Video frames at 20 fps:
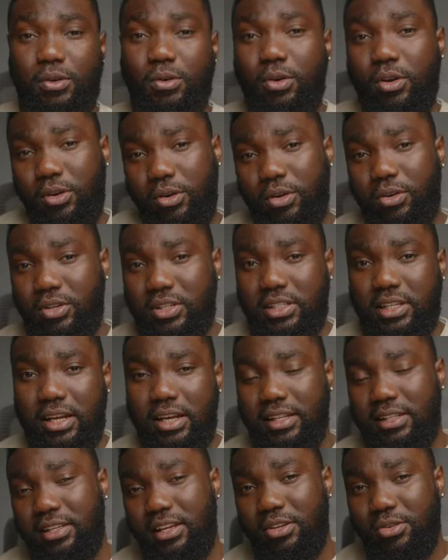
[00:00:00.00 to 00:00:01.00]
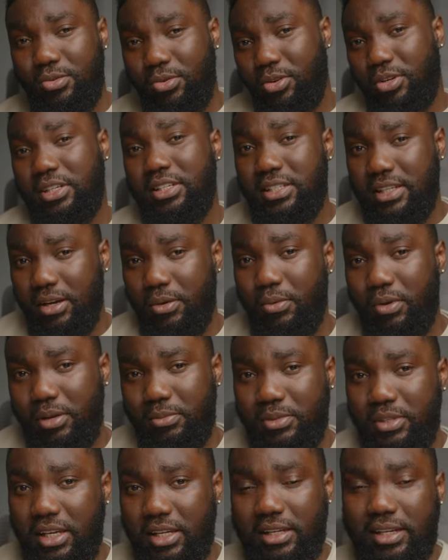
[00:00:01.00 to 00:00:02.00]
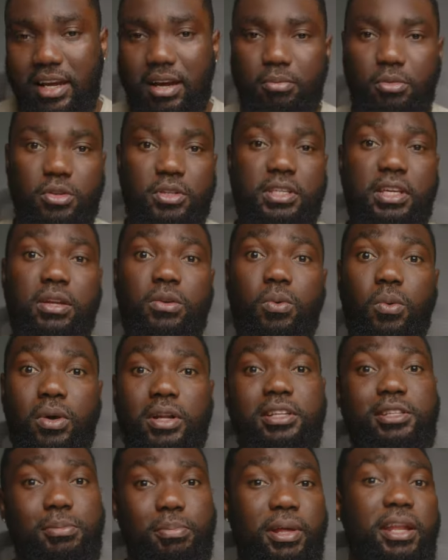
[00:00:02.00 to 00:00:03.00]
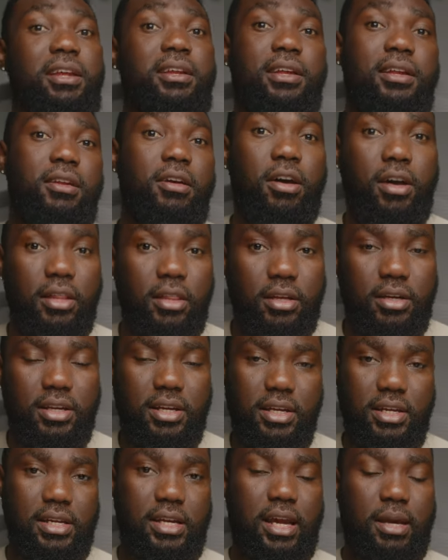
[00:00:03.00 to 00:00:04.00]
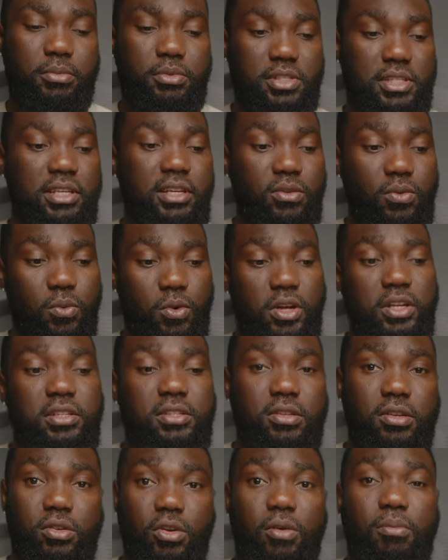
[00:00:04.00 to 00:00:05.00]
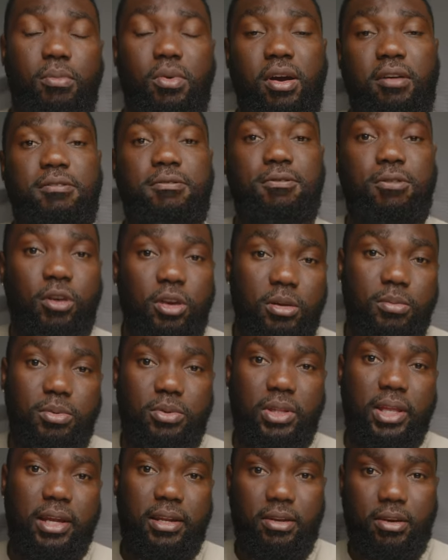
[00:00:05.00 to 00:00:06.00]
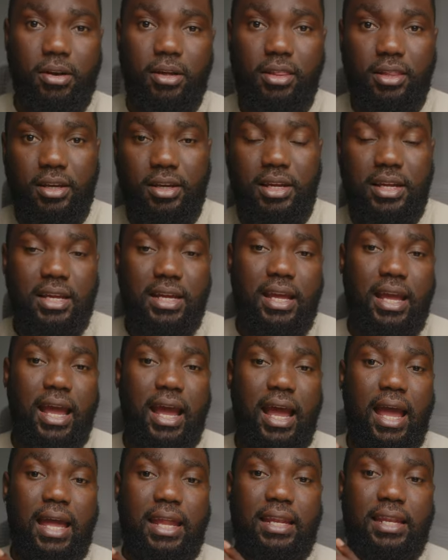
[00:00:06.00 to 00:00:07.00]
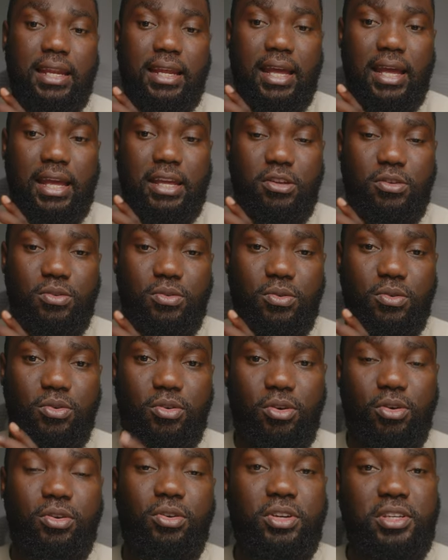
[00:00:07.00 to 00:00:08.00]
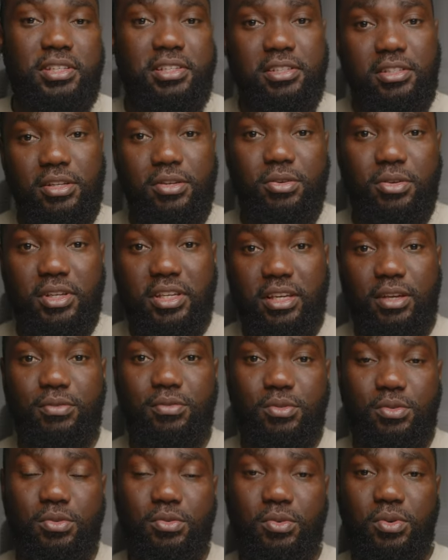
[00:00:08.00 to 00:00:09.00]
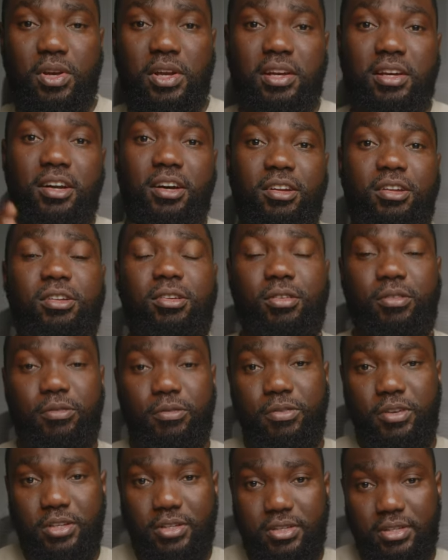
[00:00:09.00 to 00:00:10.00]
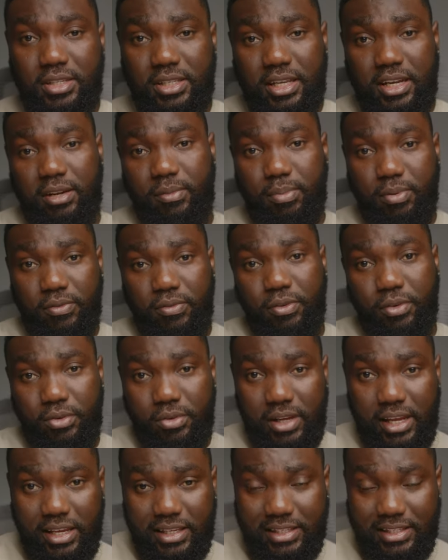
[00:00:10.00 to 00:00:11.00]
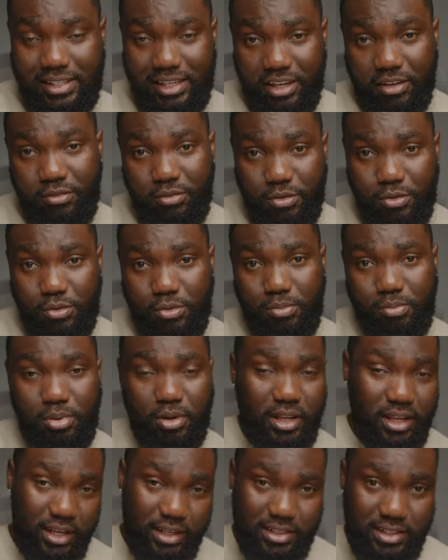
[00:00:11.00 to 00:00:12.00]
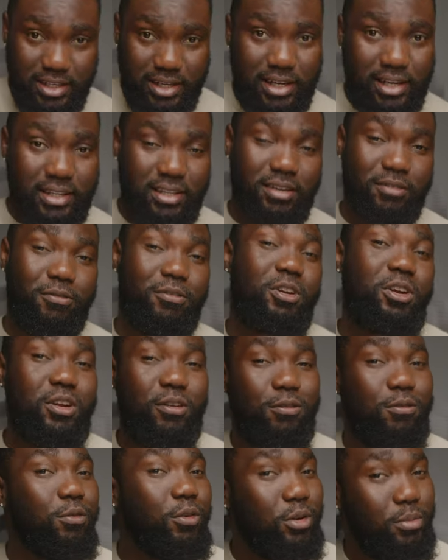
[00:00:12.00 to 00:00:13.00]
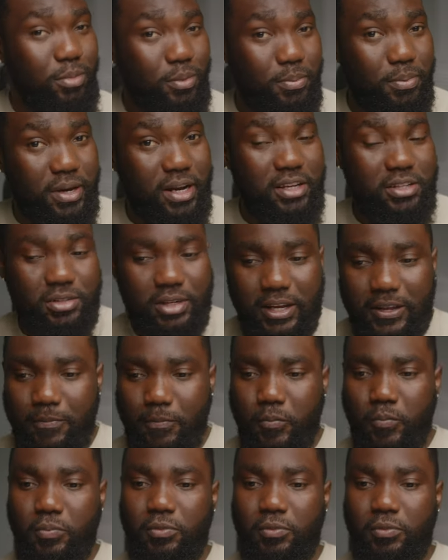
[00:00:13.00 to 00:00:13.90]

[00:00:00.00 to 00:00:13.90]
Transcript: or a Godox light, then you'd understand what I'm saying. Now, I'm not saying one is better than the other, I'm just saying one is a lot more affordable than the other. And you know, Godox still gives you a lot of features that the Profoto lights give you, but like I said, at a very affordable price, right?